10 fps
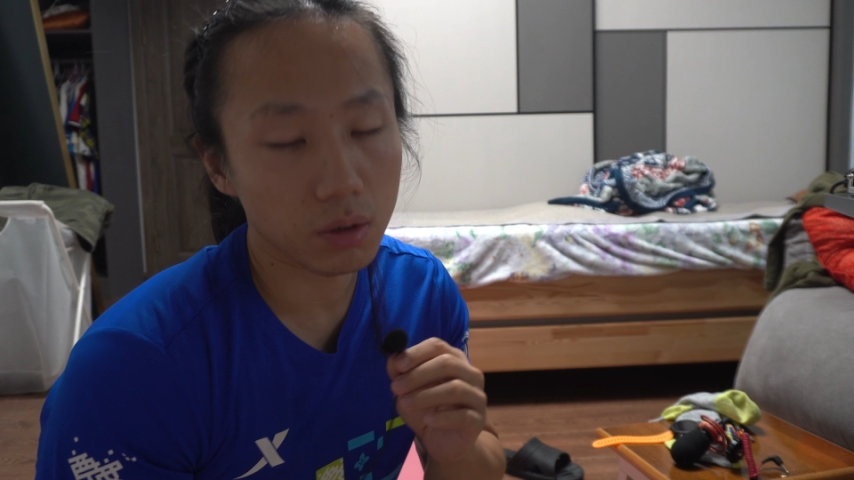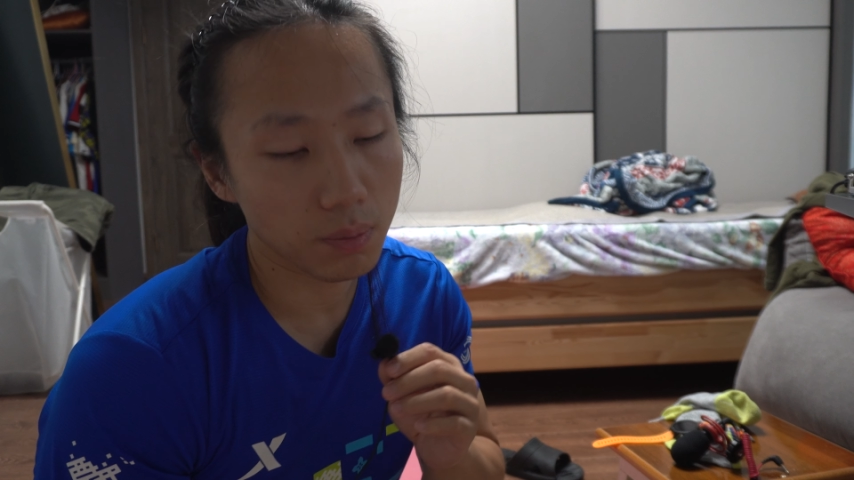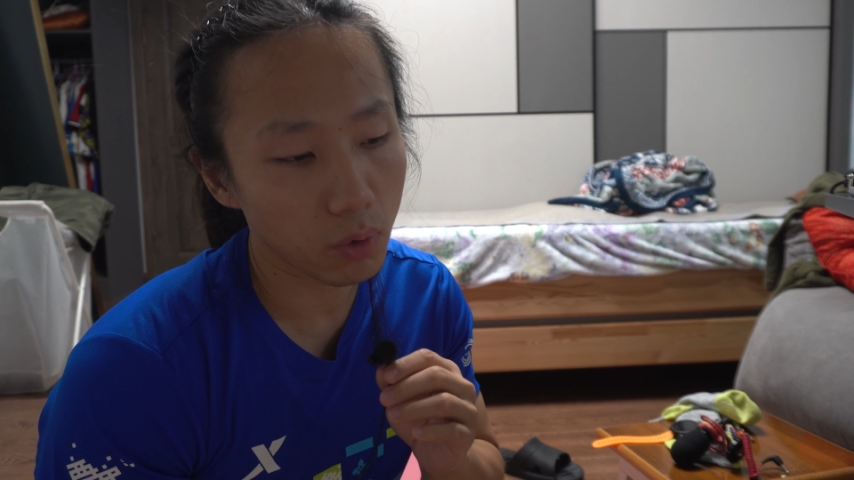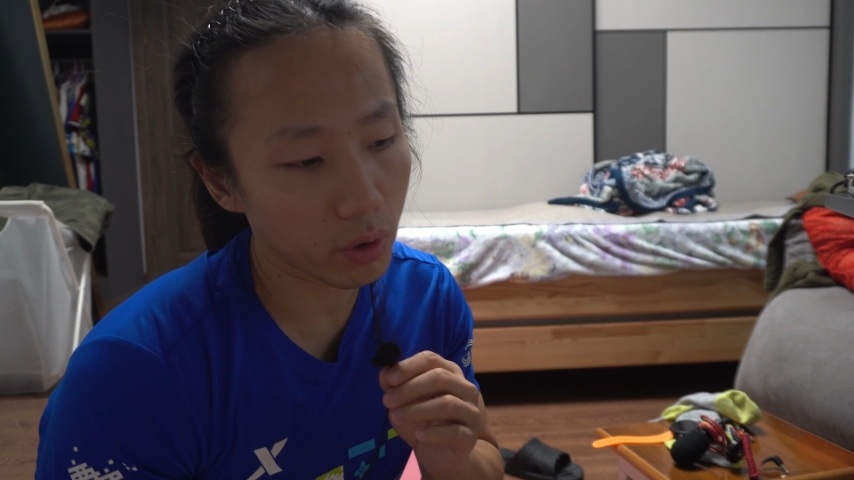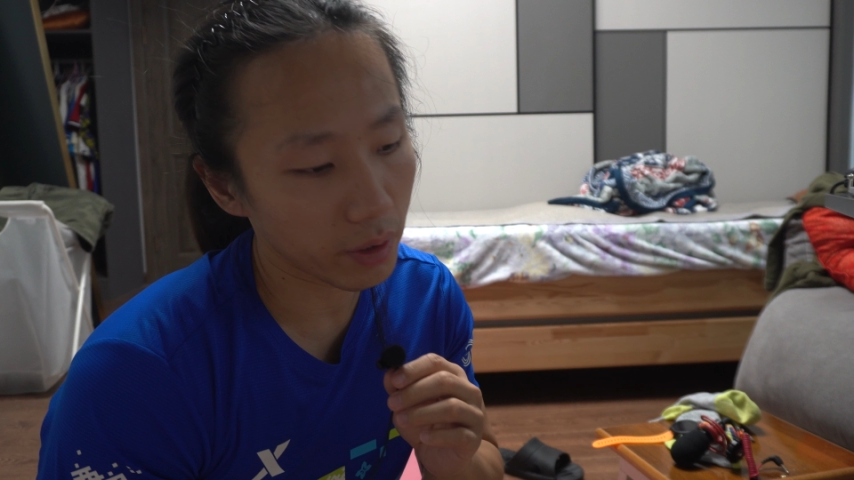
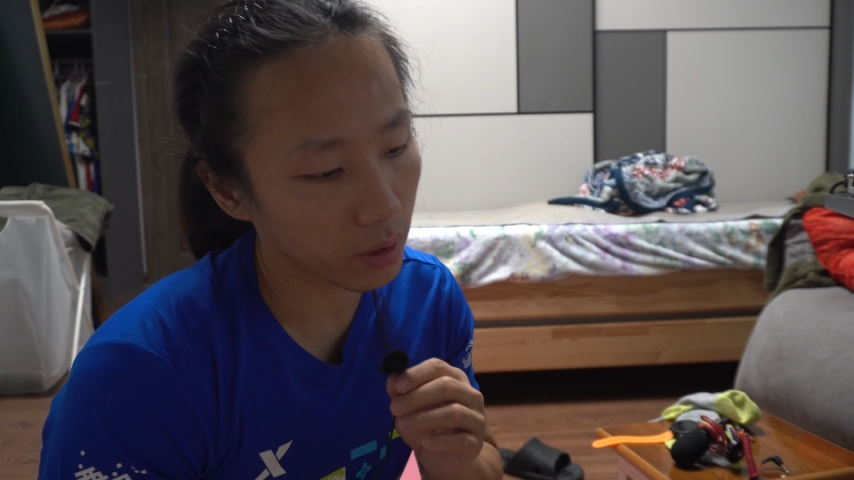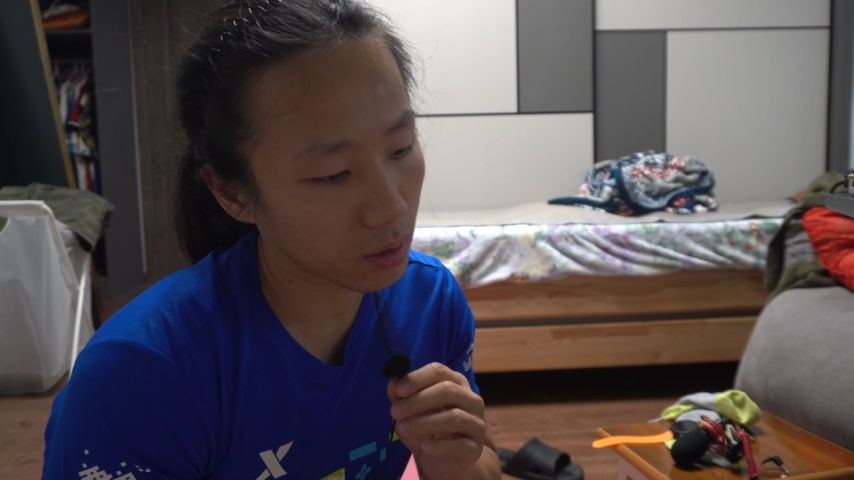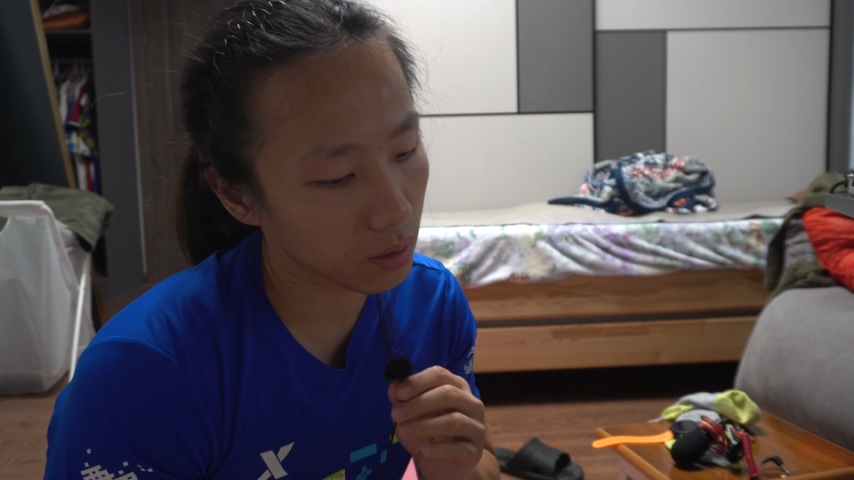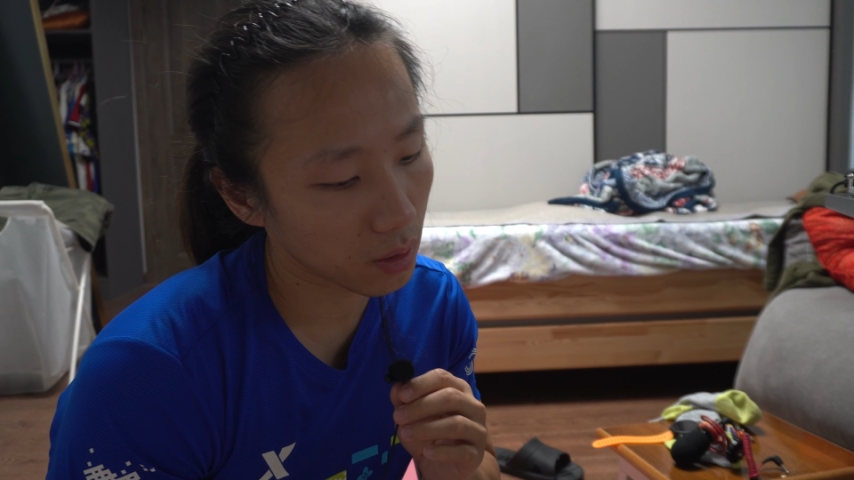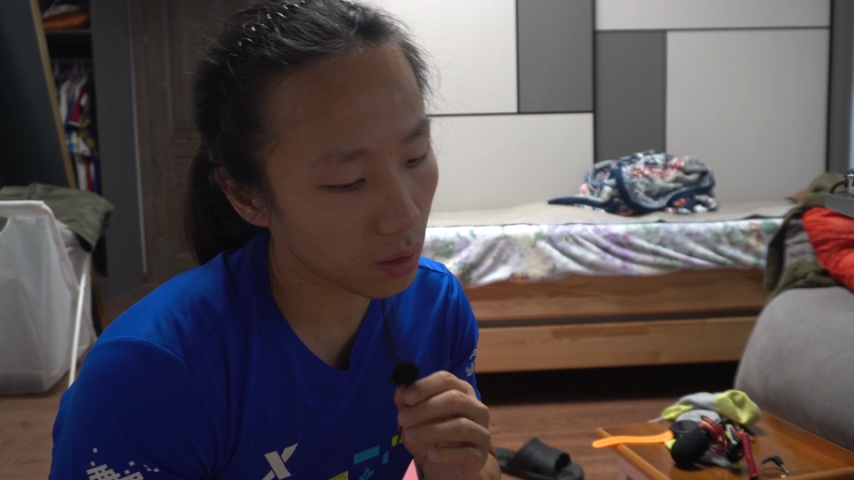Good morning.
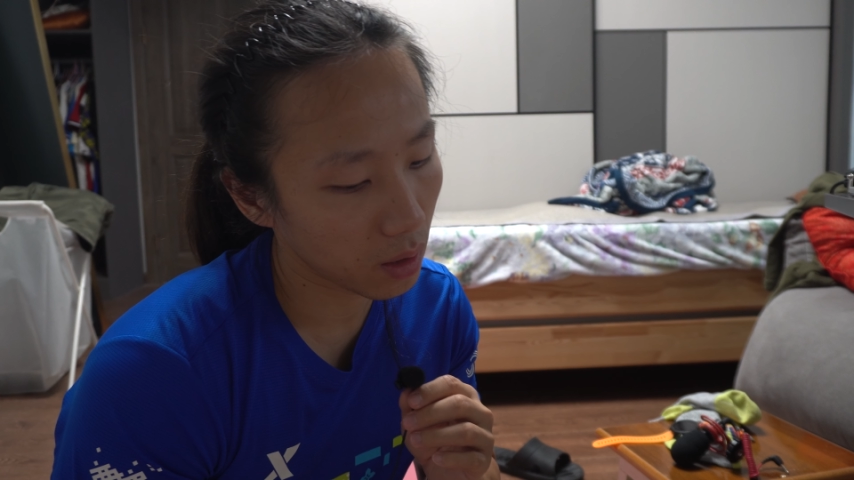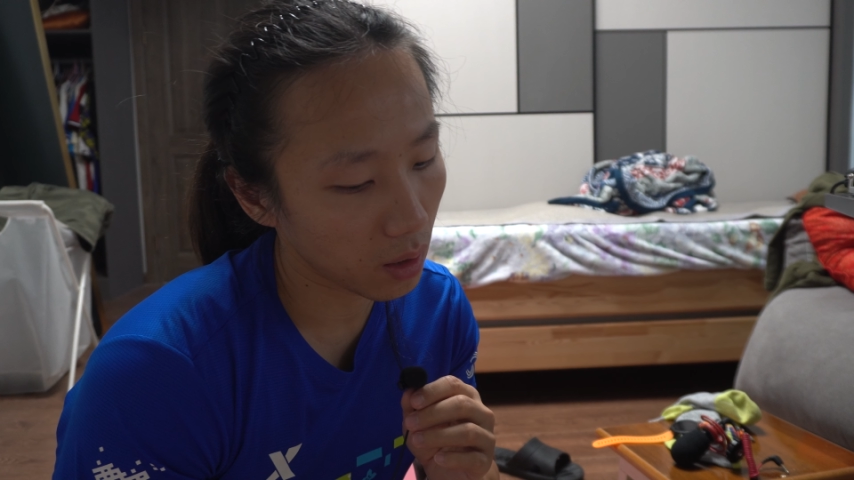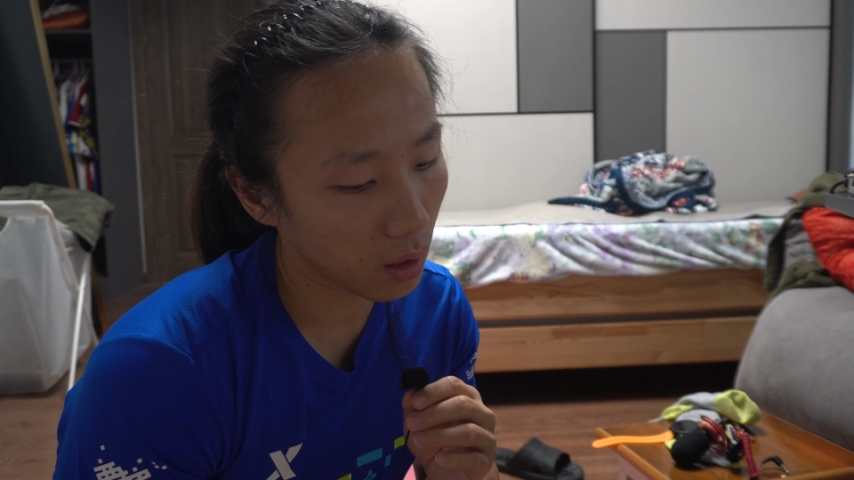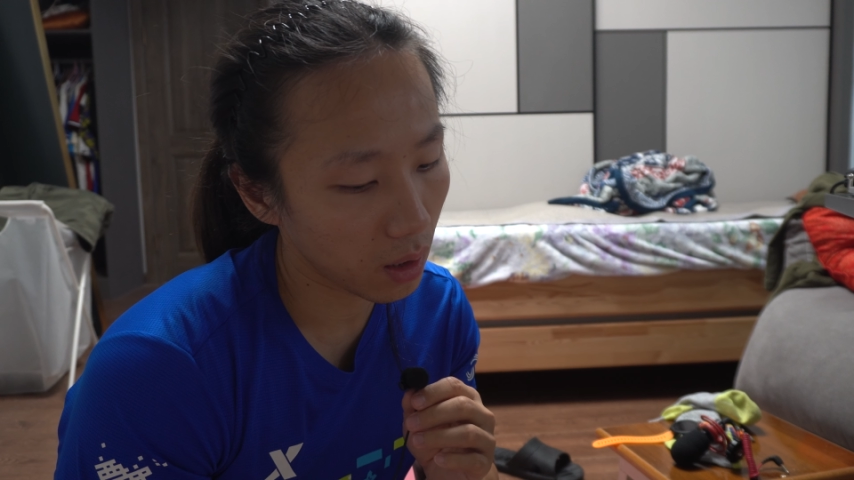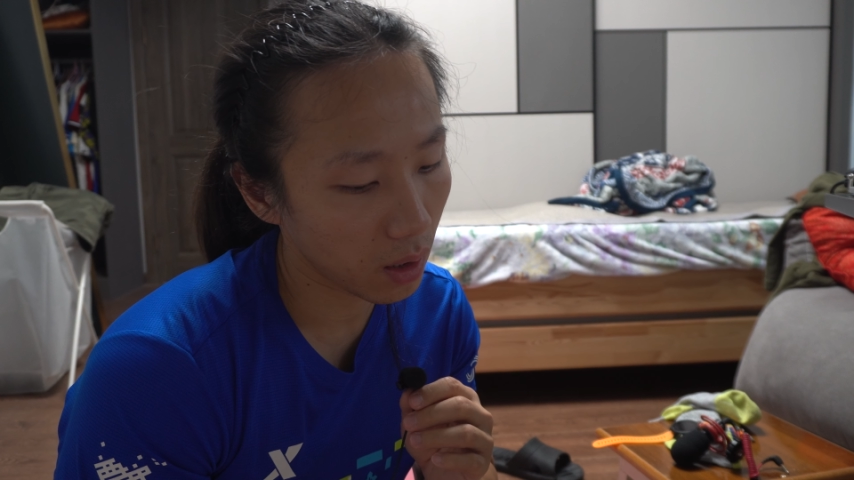
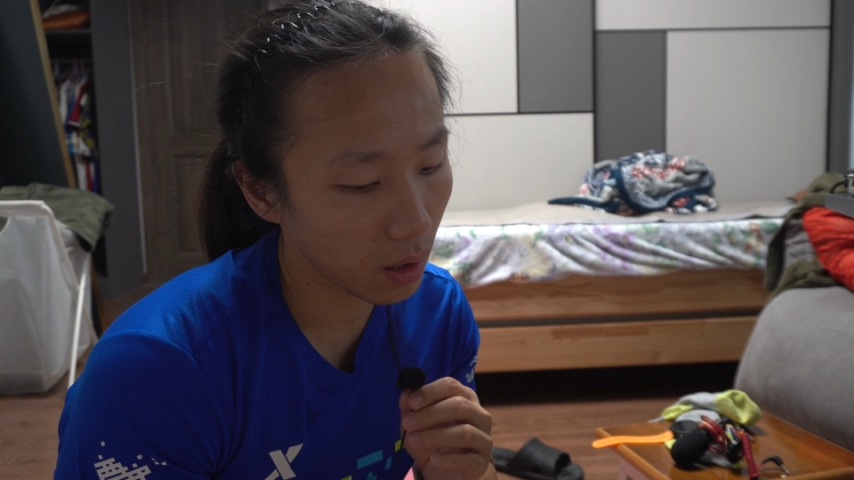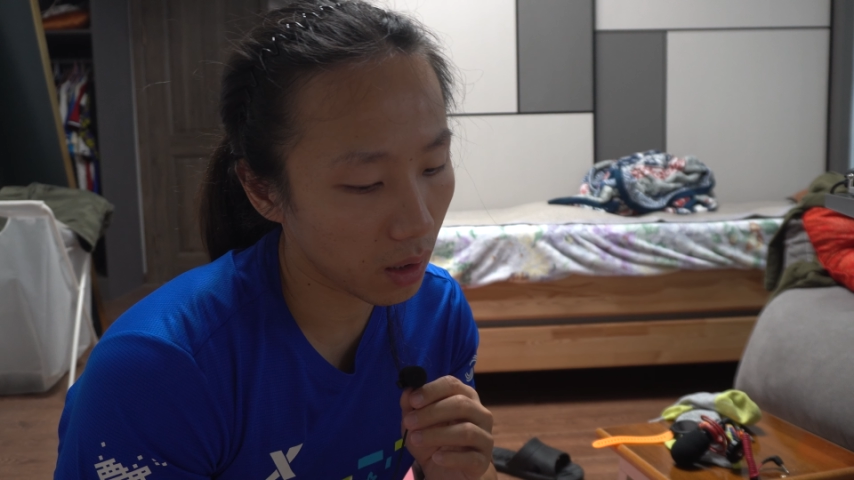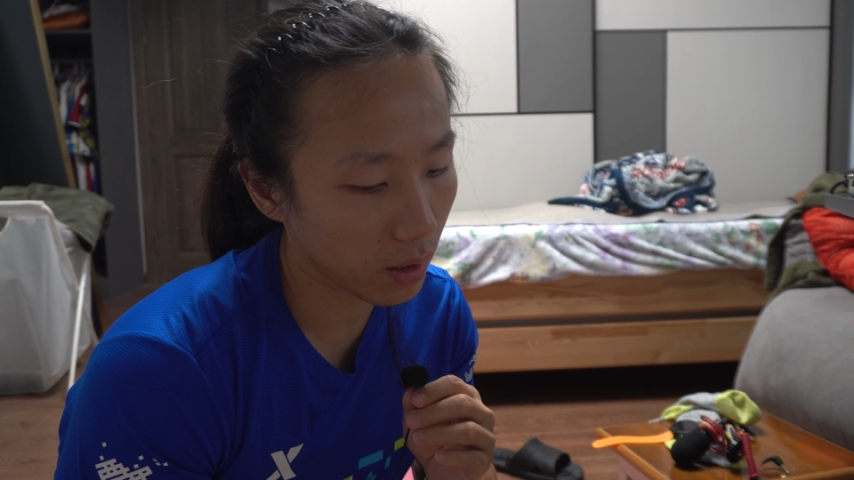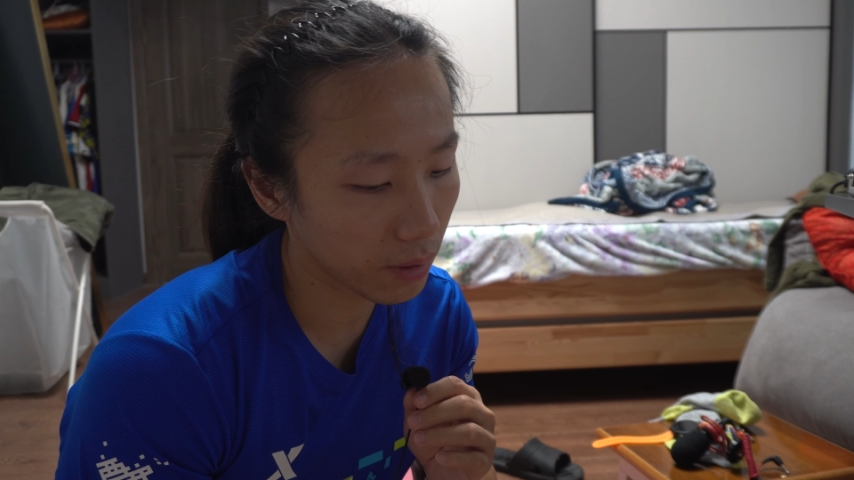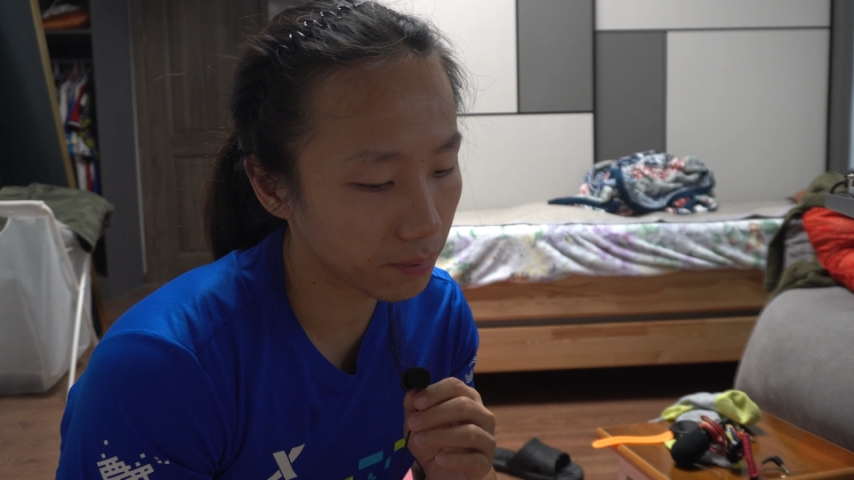
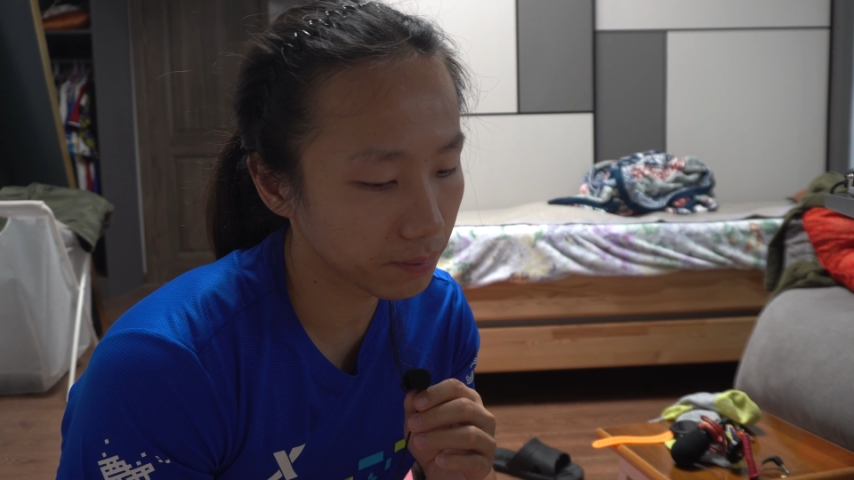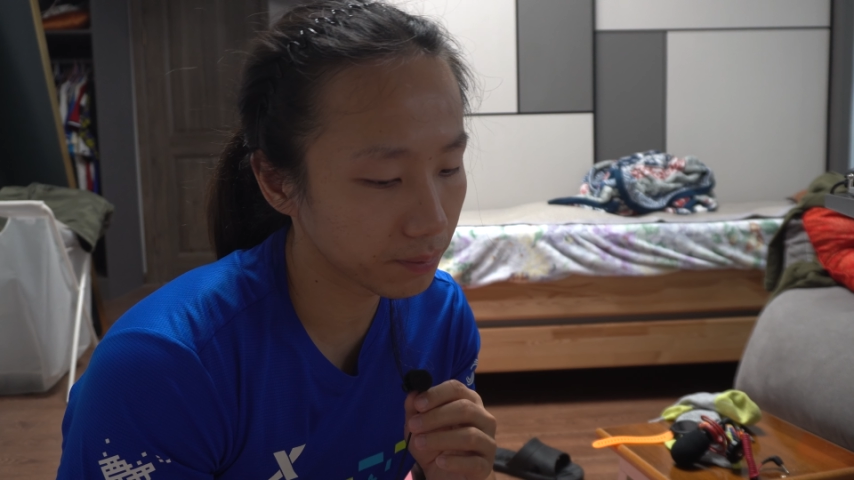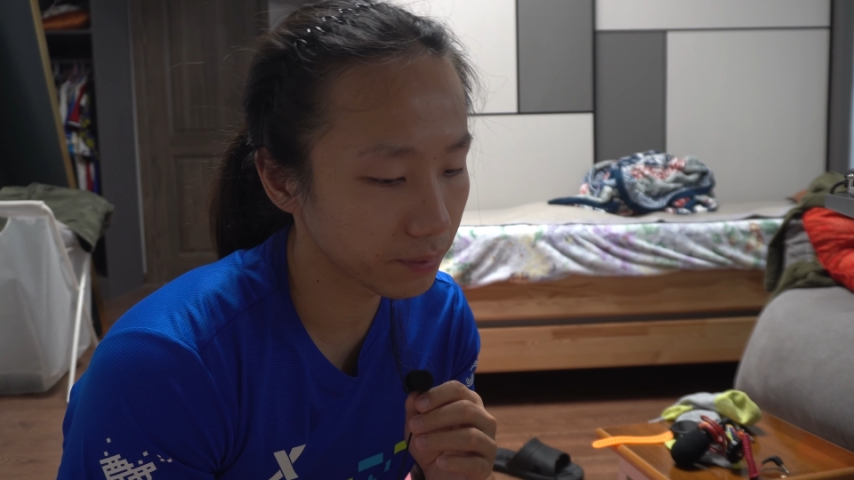Um,